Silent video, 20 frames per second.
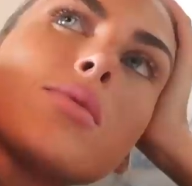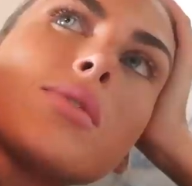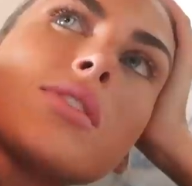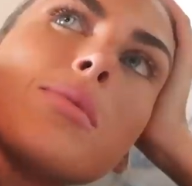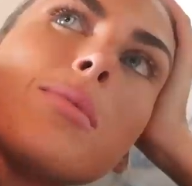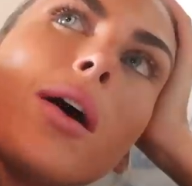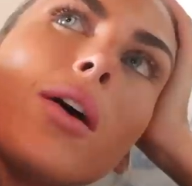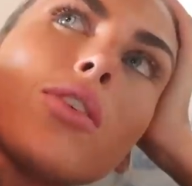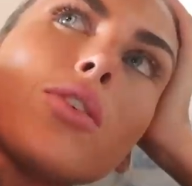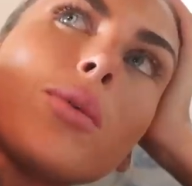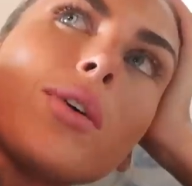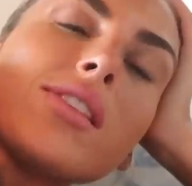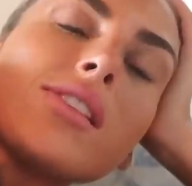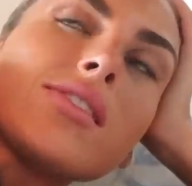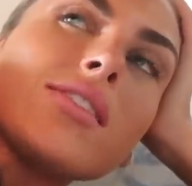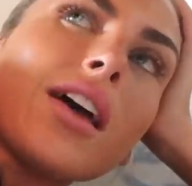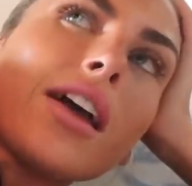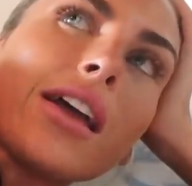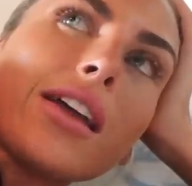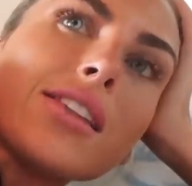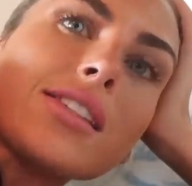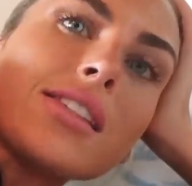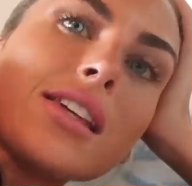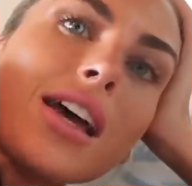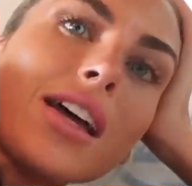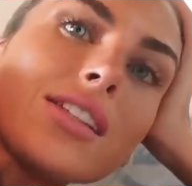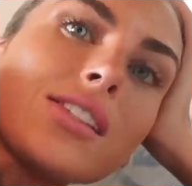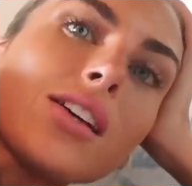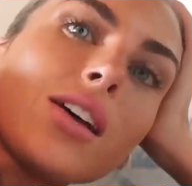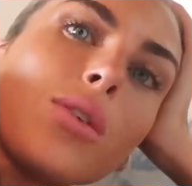so he's about to win the second
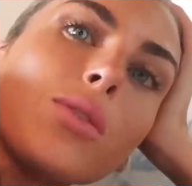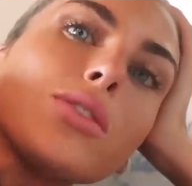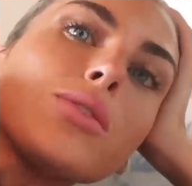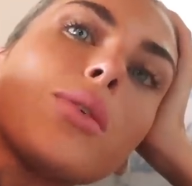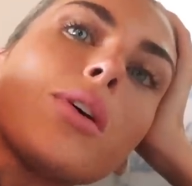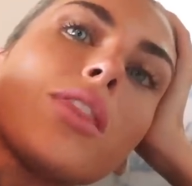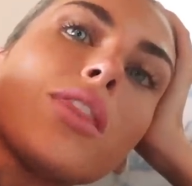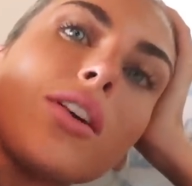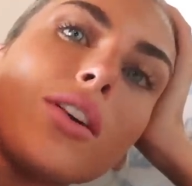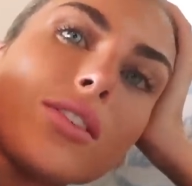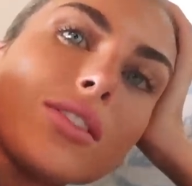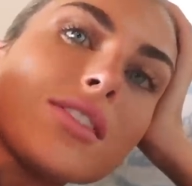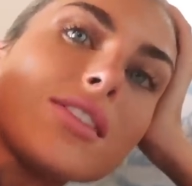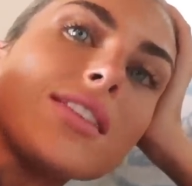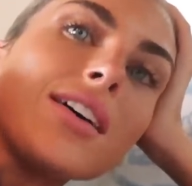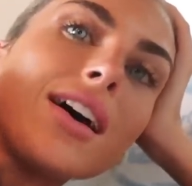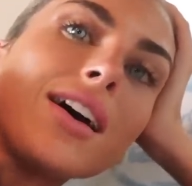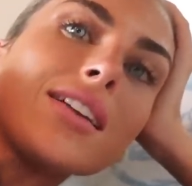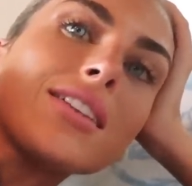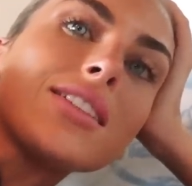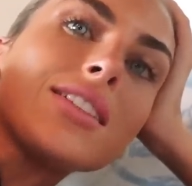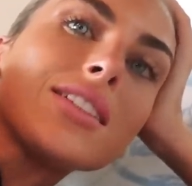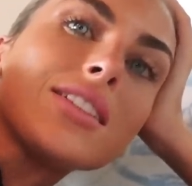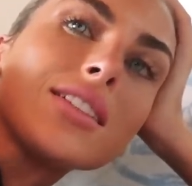set to go into a third set.